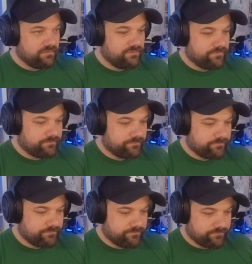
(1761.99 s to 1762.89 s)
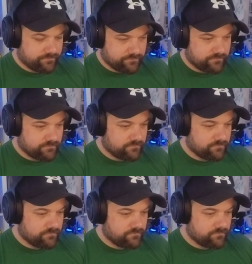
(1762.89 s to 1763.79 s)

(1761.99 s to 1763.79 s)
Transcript: No one is speaking in this clip.